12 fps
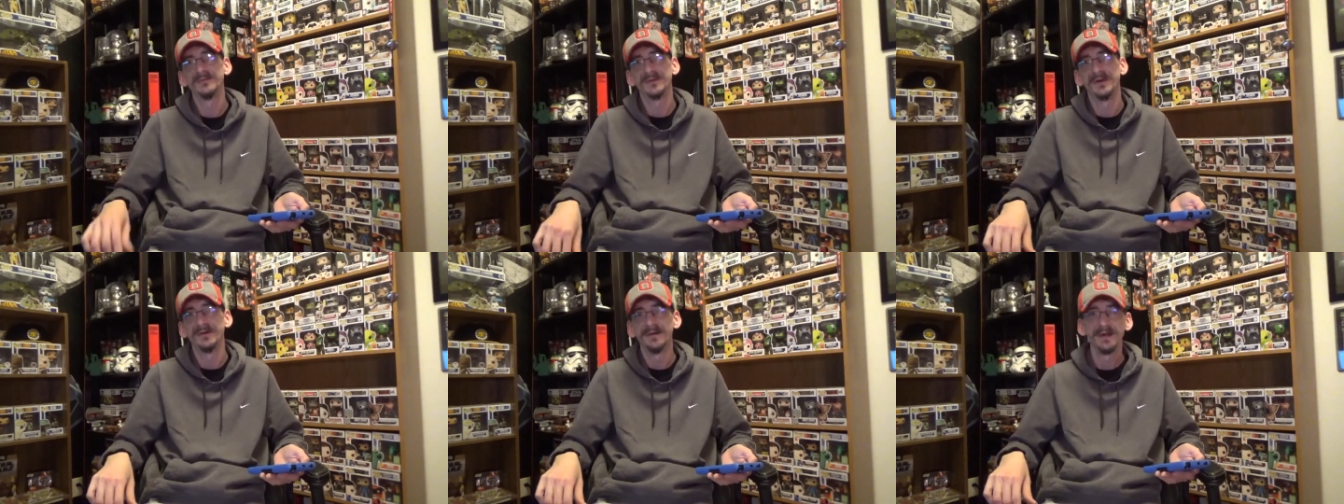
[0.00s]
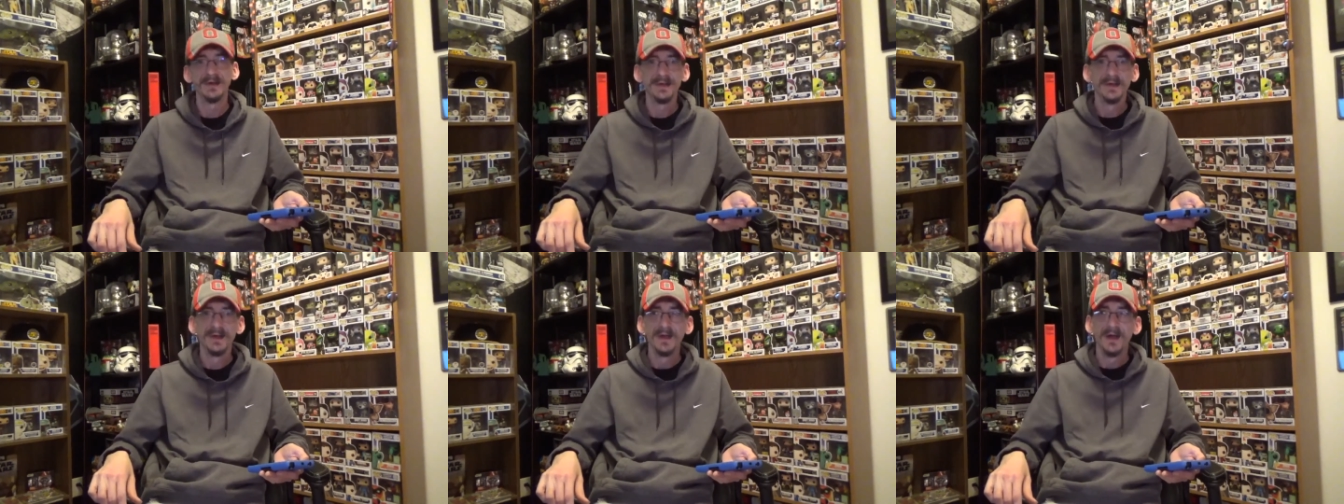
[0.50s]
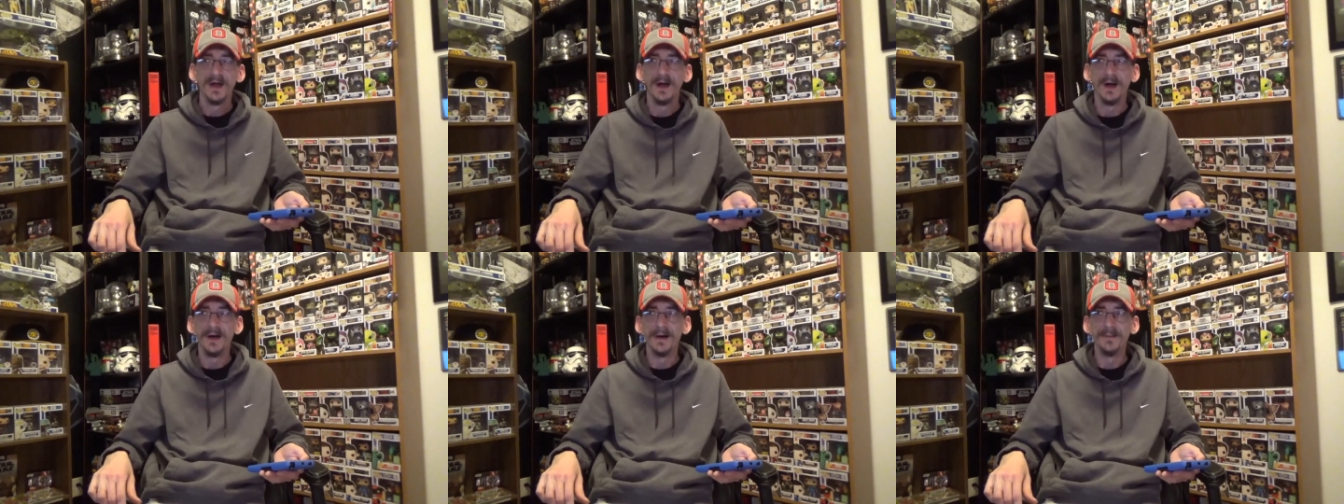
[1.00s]
So,
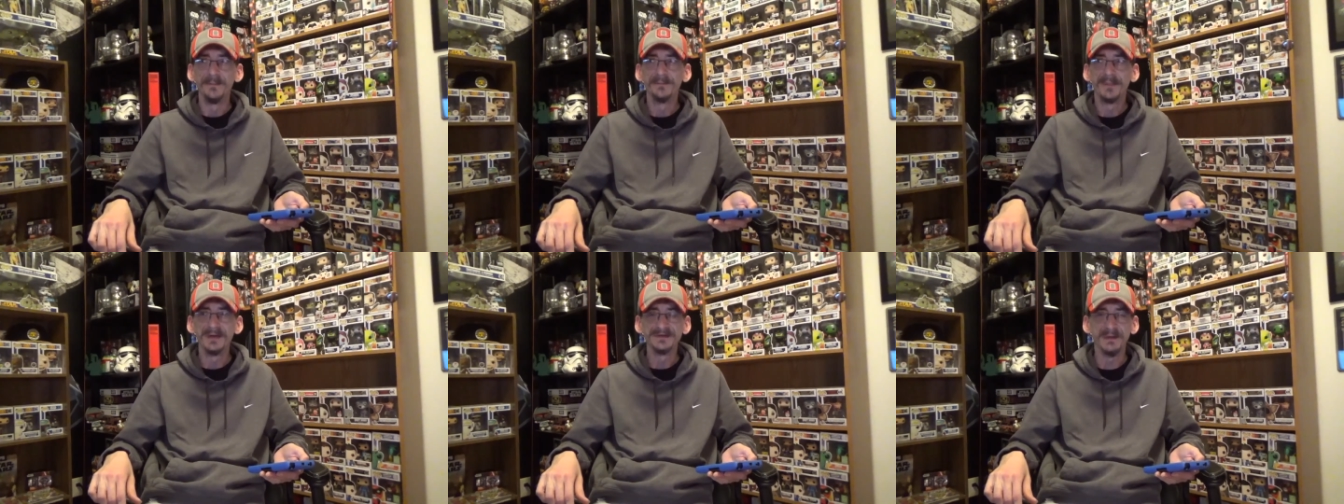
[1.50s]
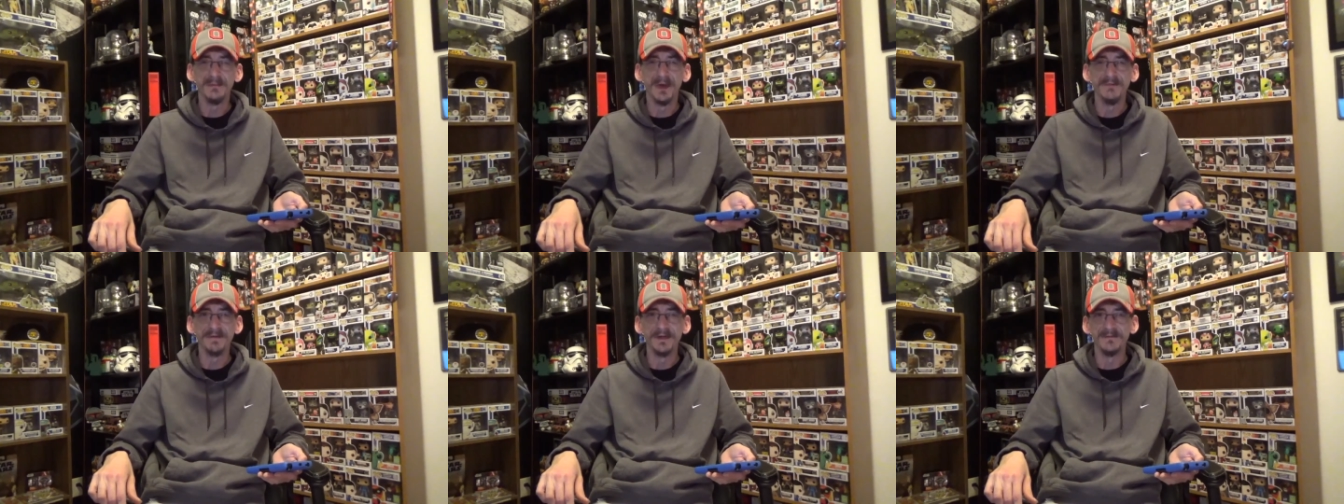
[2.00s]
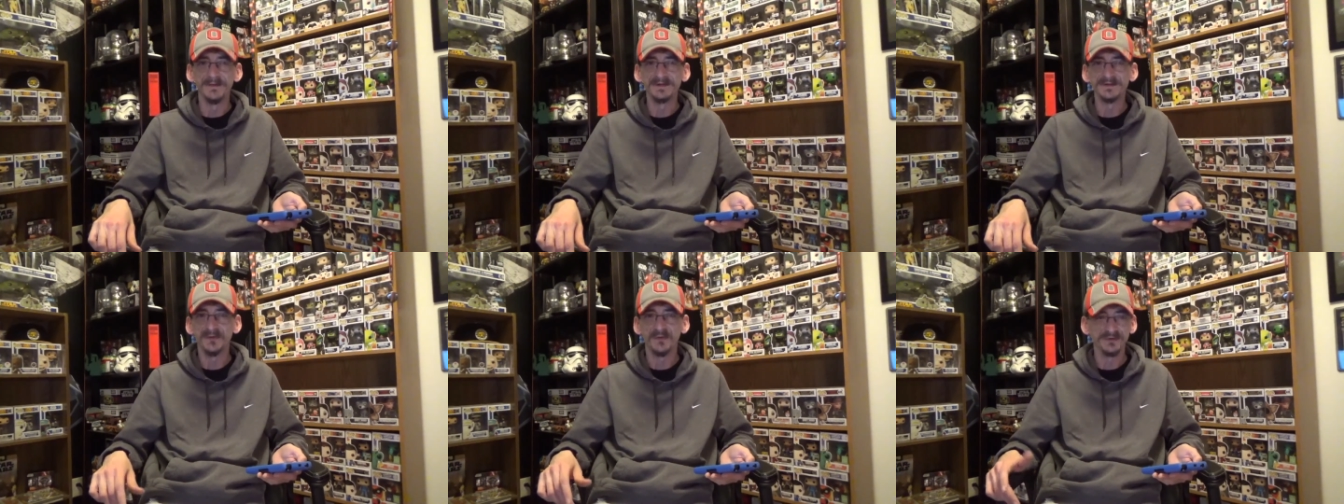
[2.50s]
um, But some of my
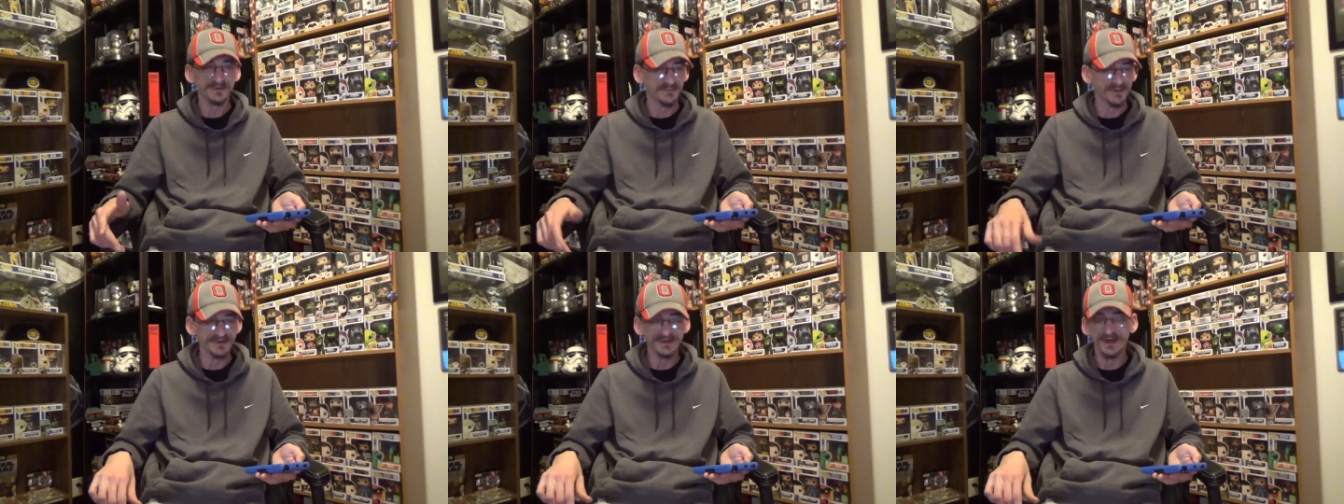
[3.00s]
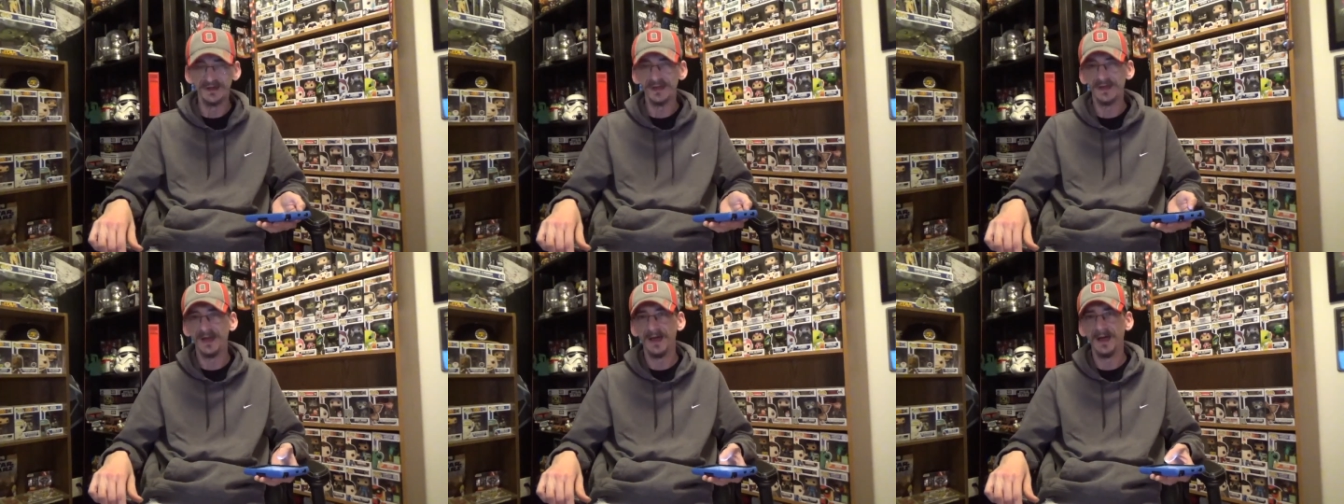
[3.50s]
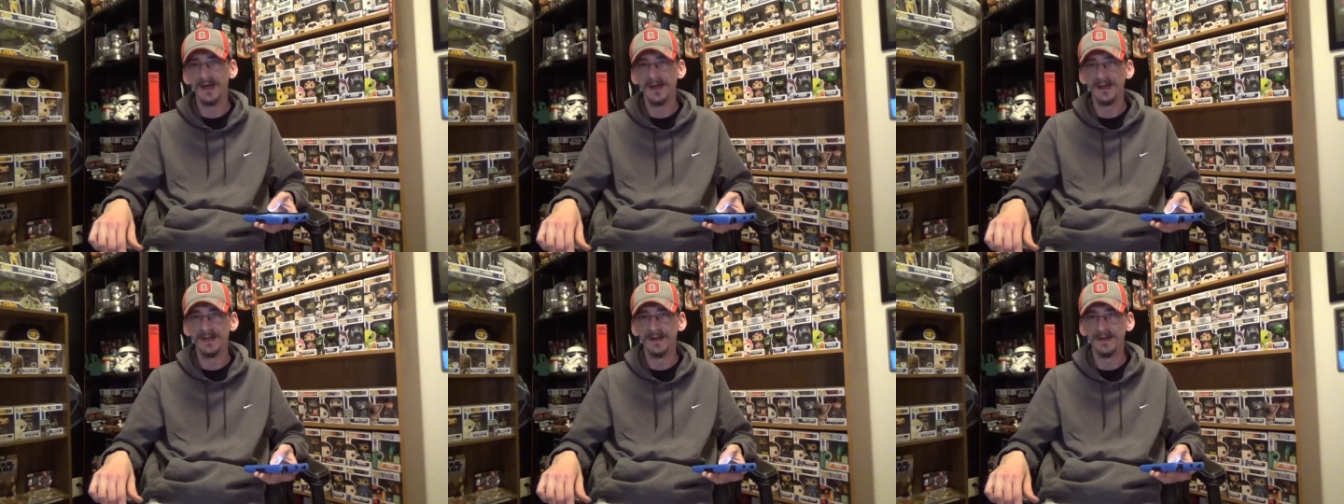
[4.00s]
favorites, of course, the British Geeky
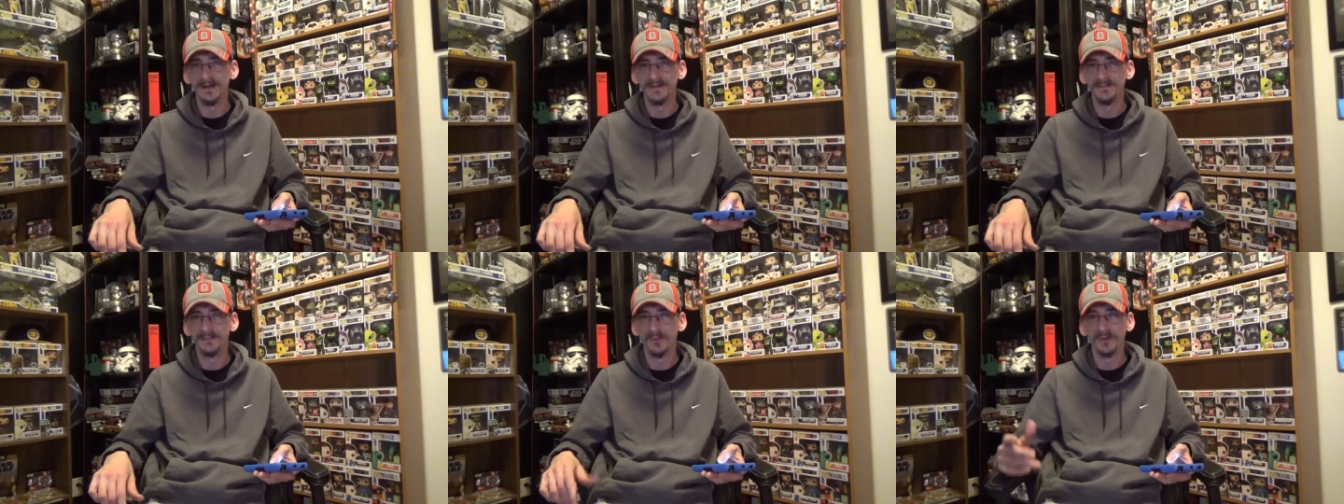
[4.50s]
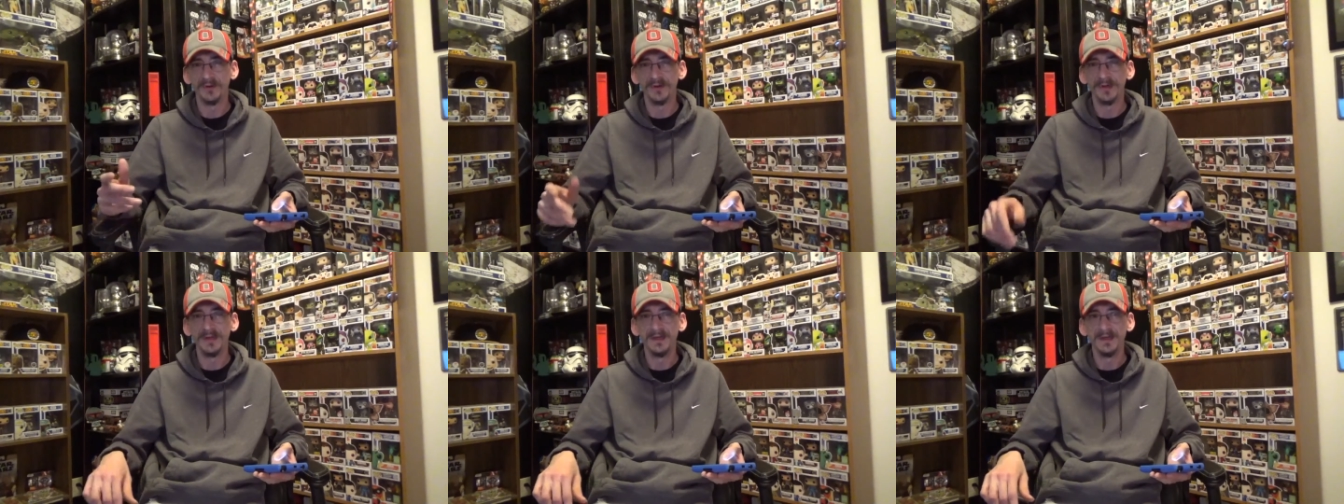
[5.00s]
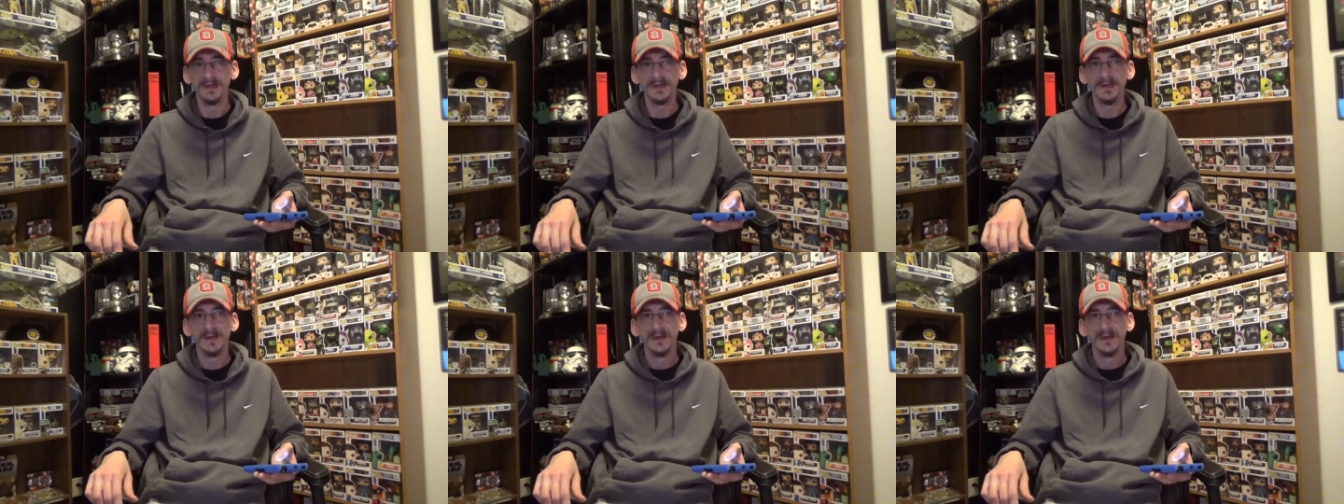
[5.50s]
Guy, um, Border Geek,